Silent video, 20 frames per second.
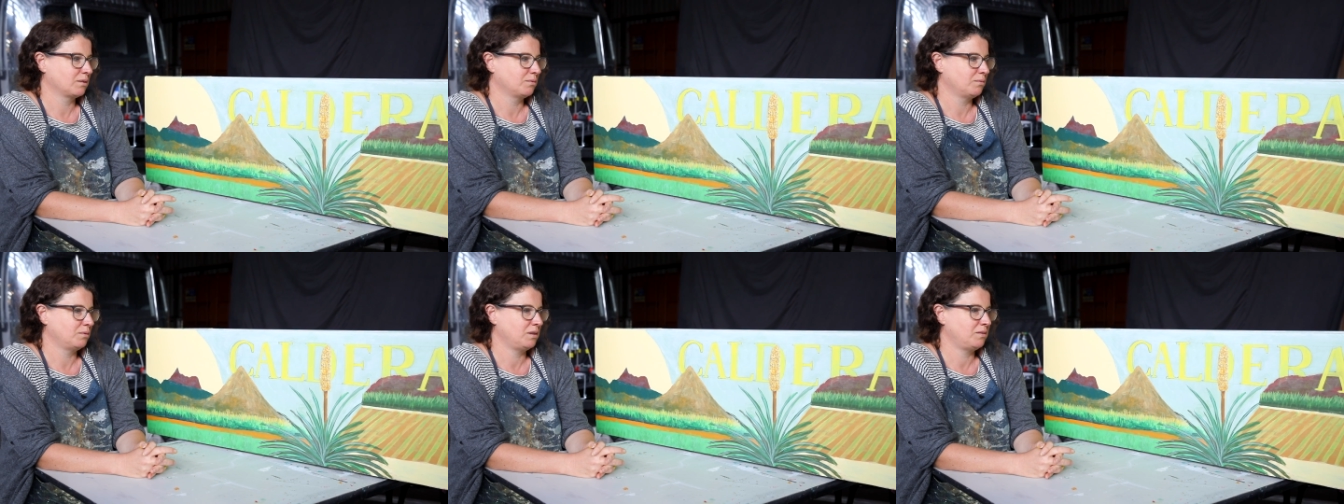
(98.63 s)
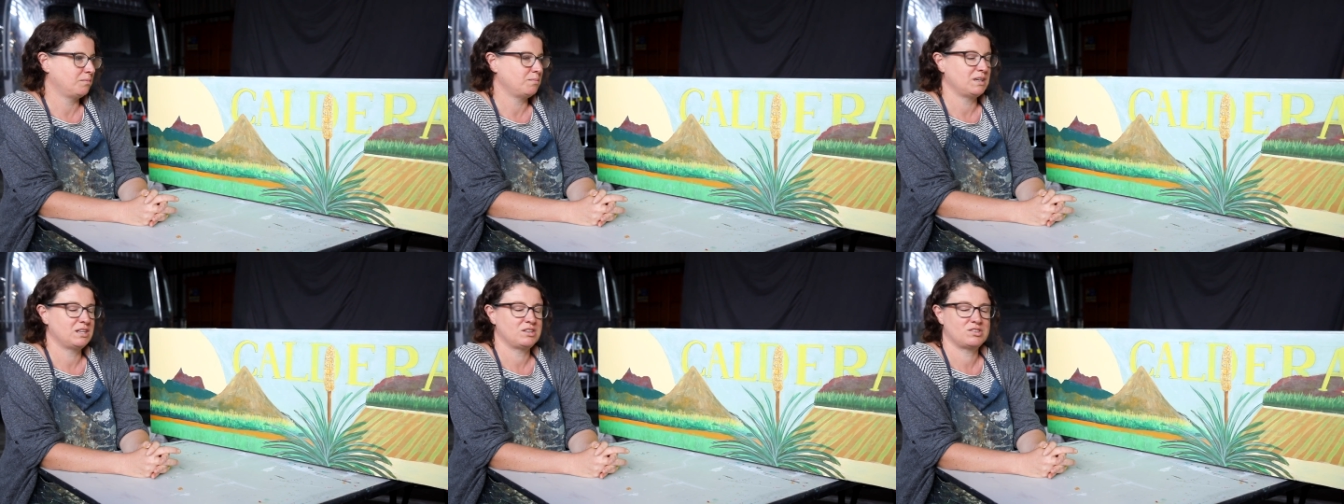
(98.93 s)

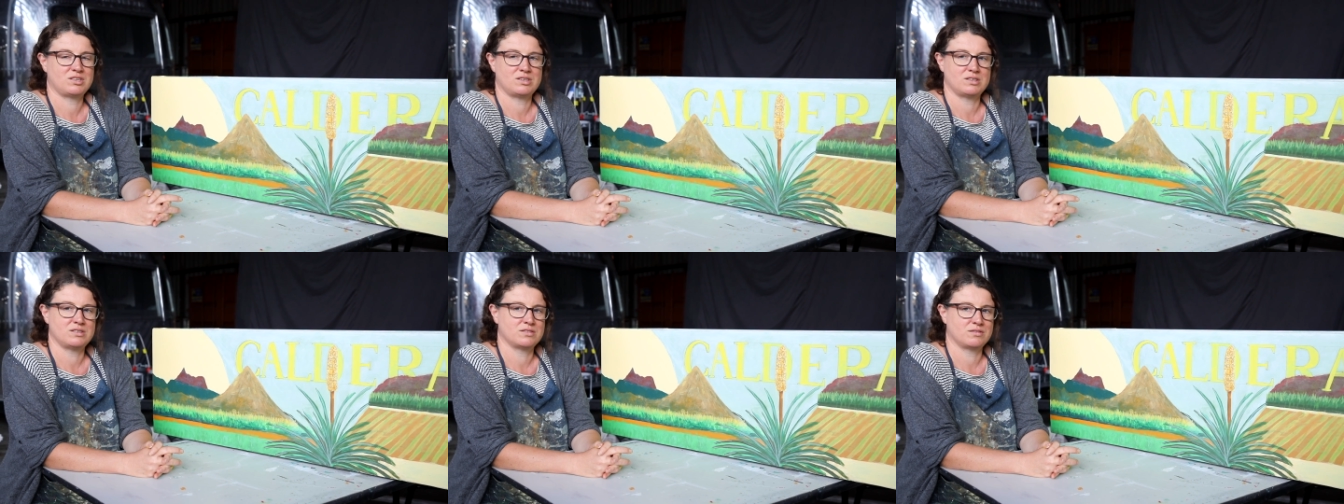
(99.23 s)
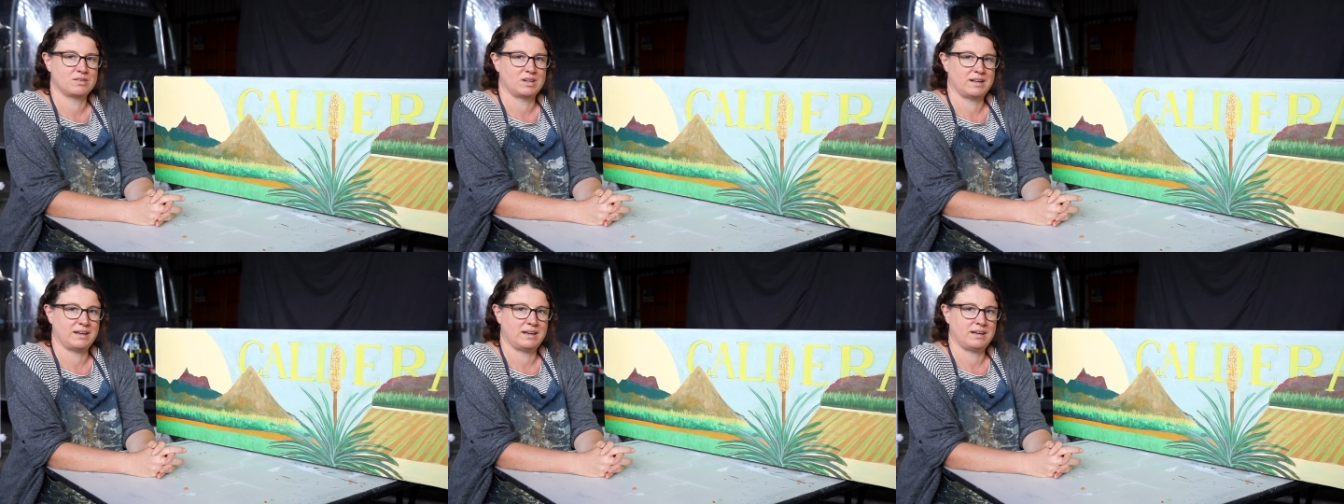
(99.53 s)
with Mitch, who's
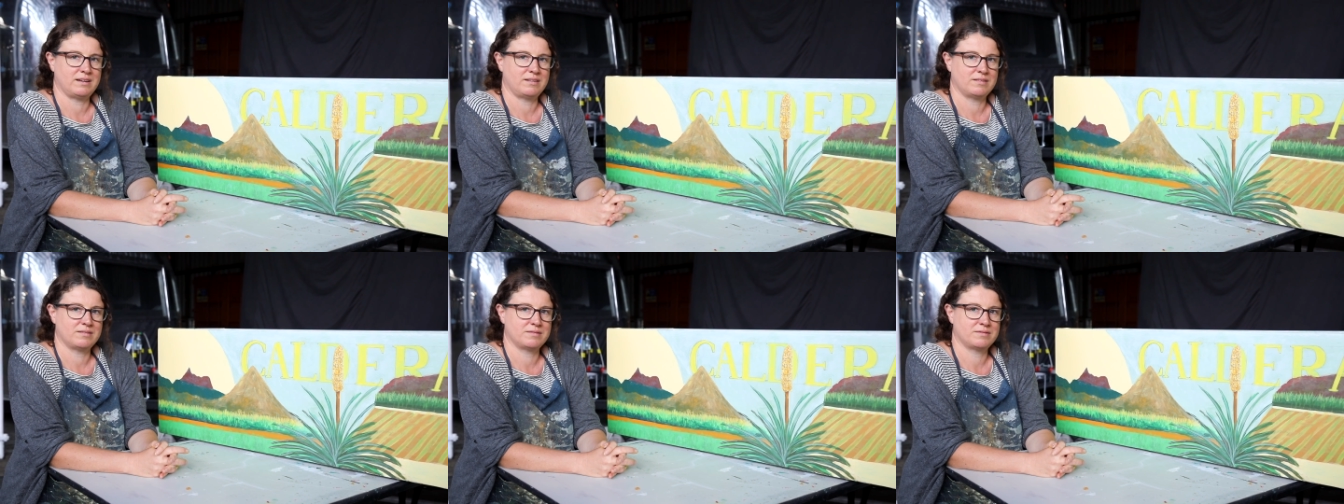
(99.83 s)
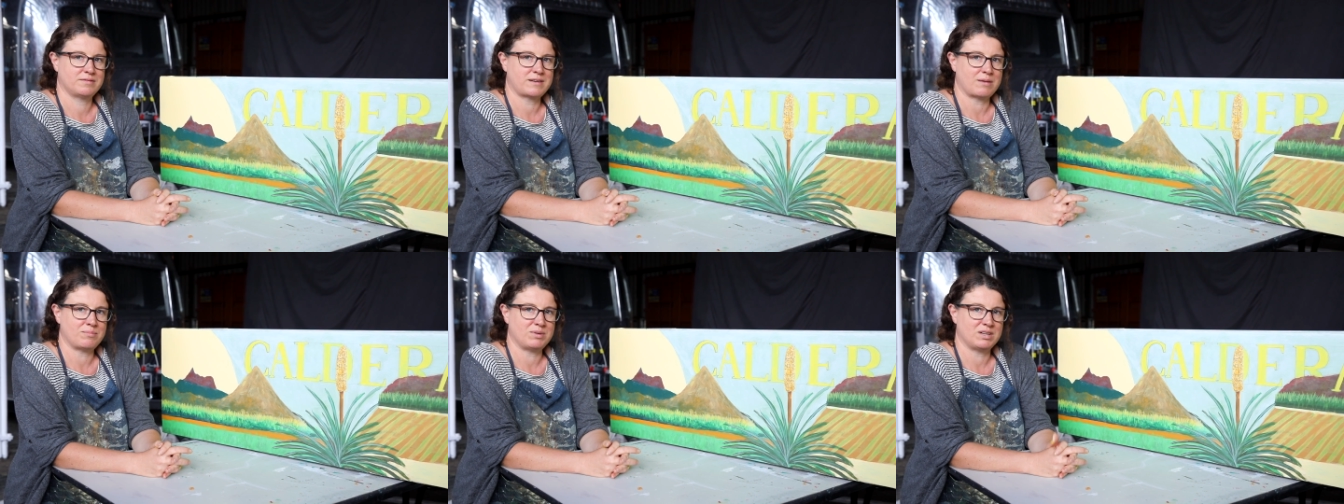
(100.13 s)
really
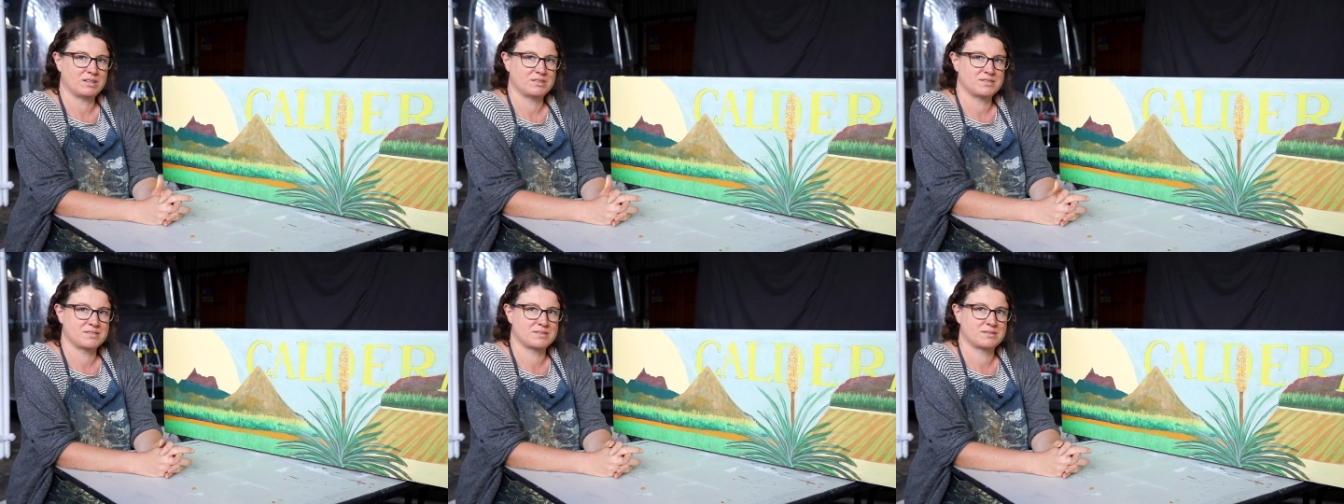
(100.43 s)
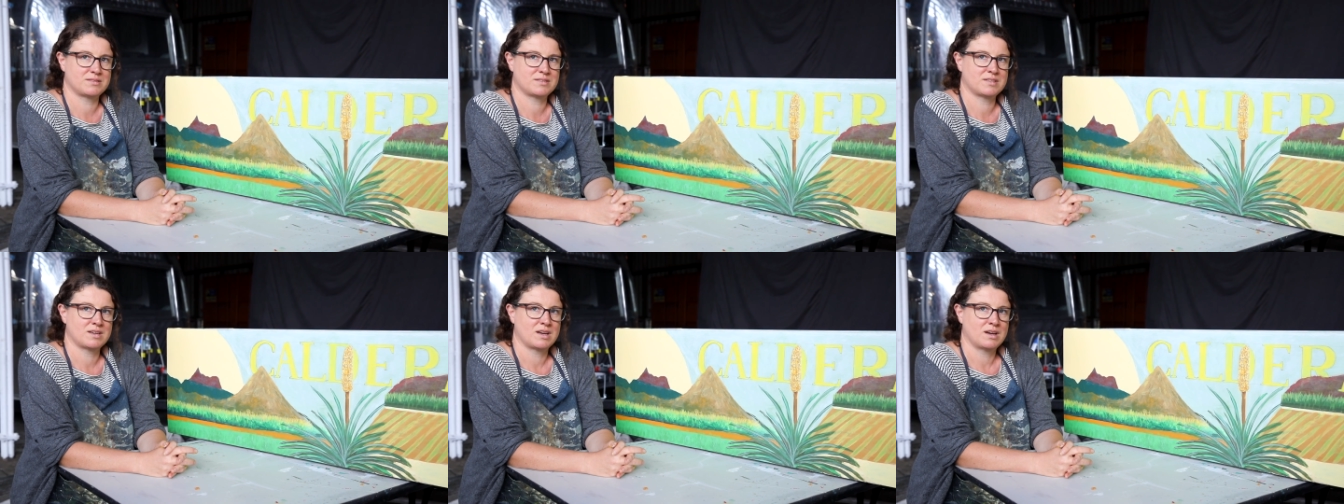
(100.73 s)

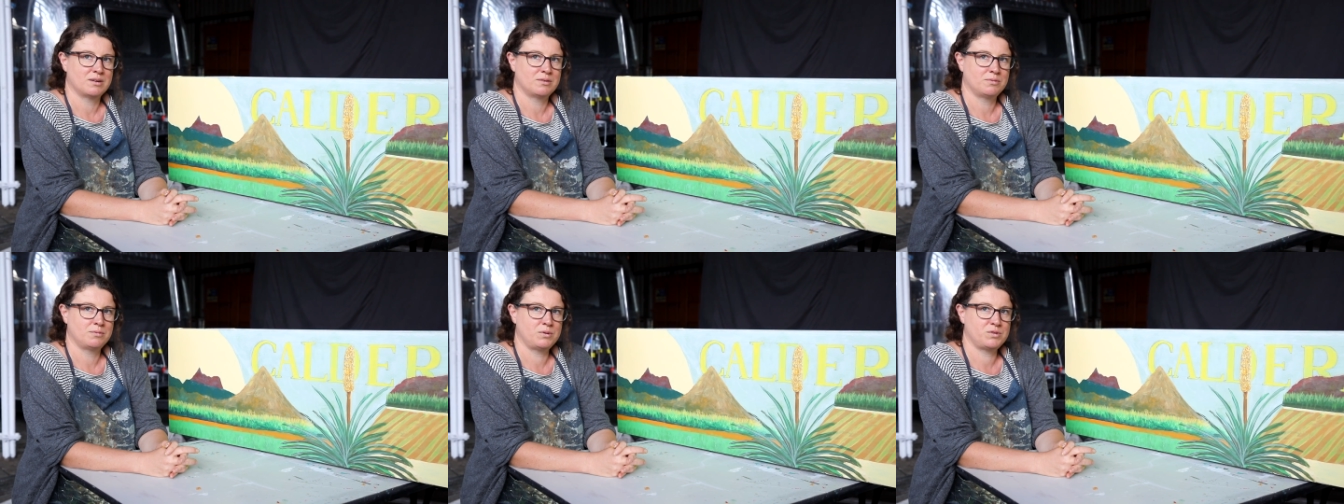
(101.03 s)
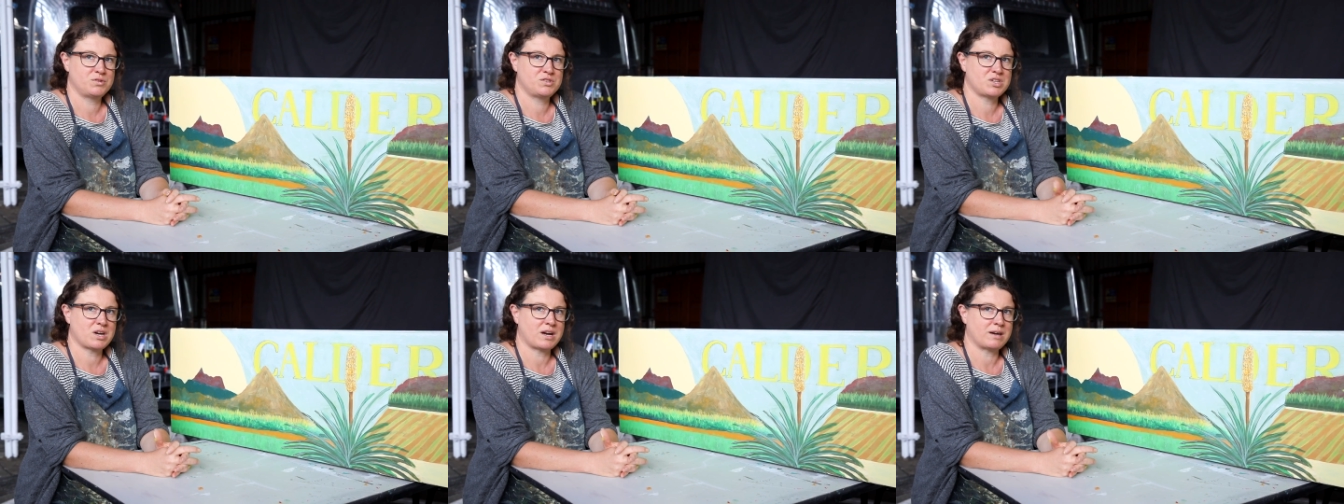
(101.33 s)
fabulous
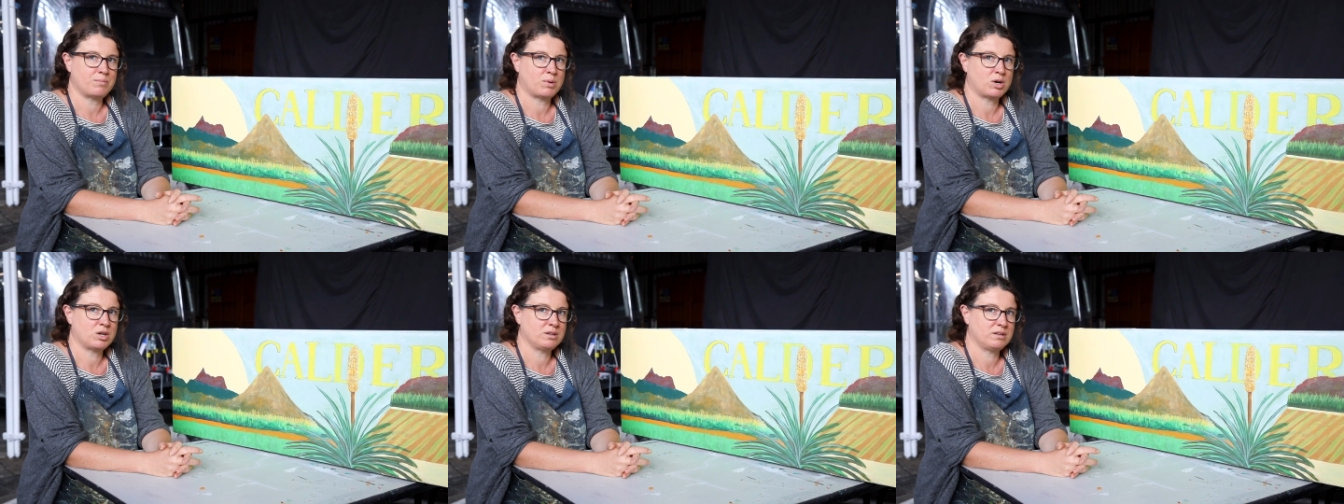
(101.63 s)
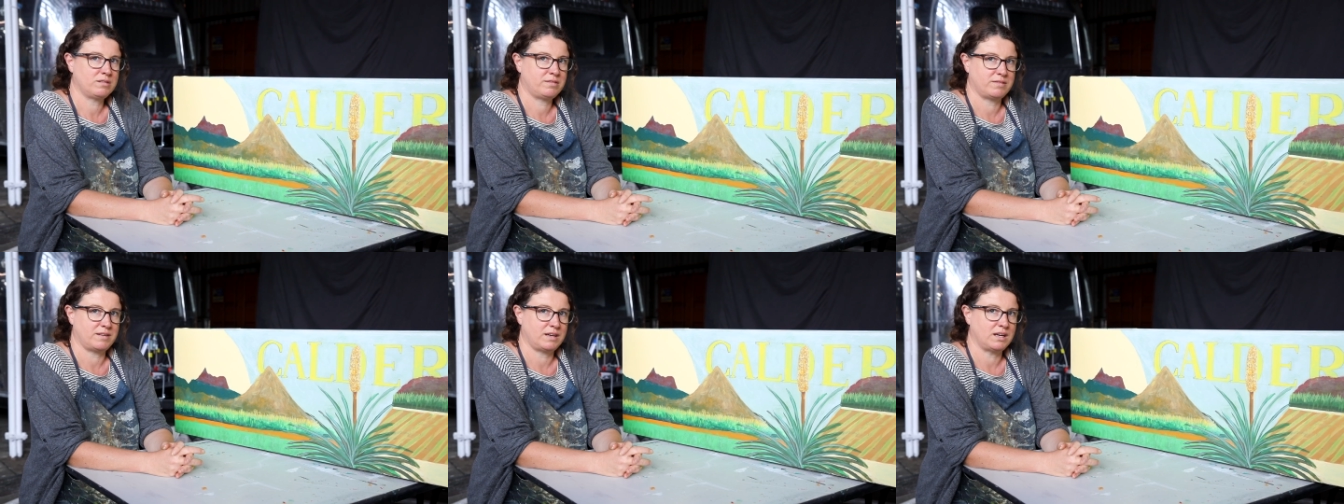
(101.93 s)
with
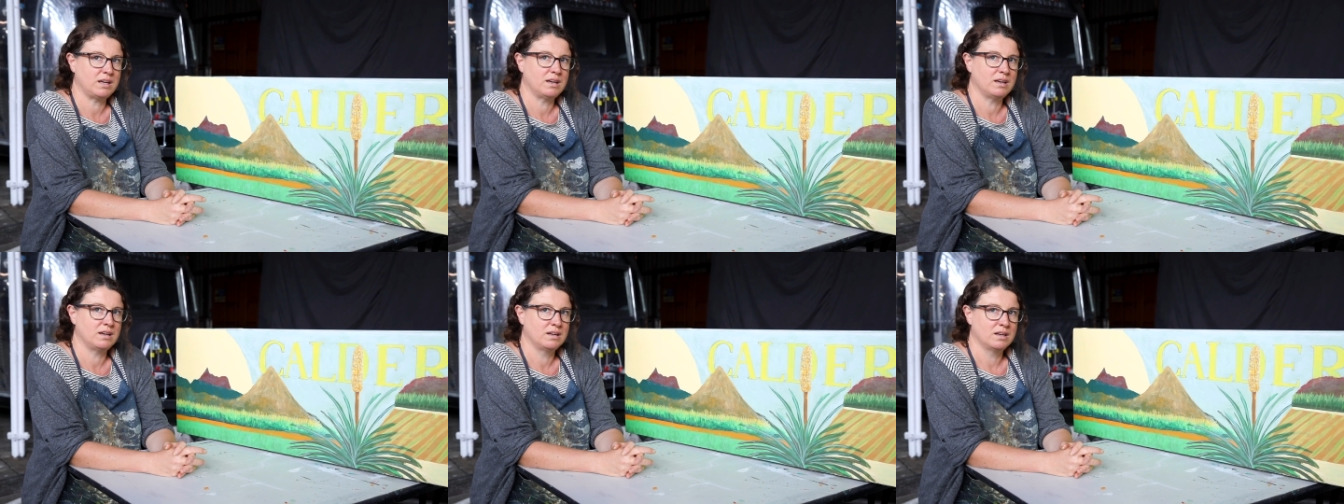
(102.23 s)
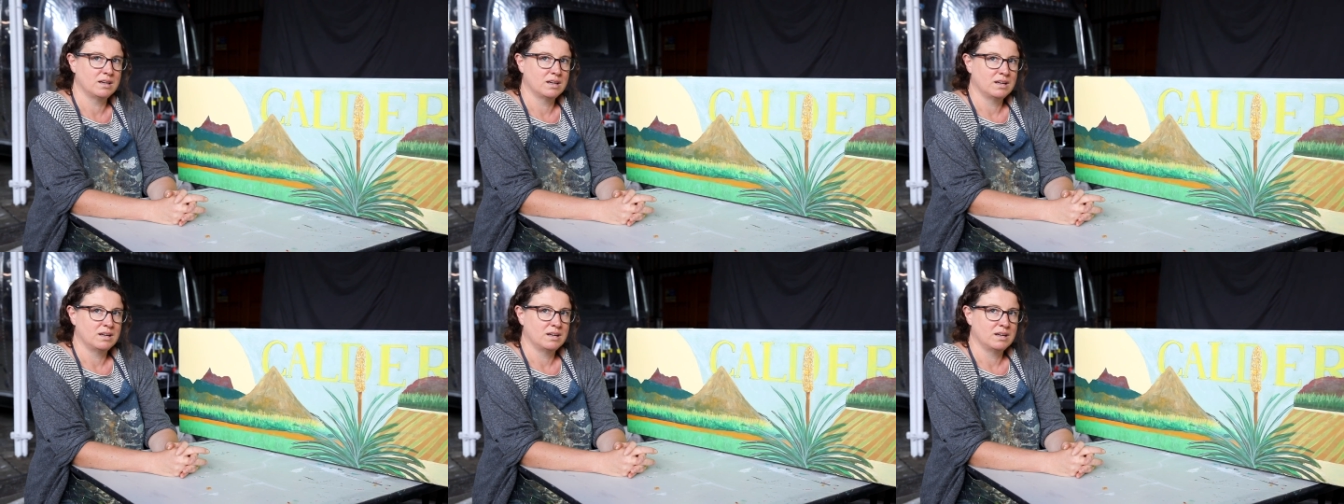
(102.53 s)
typography,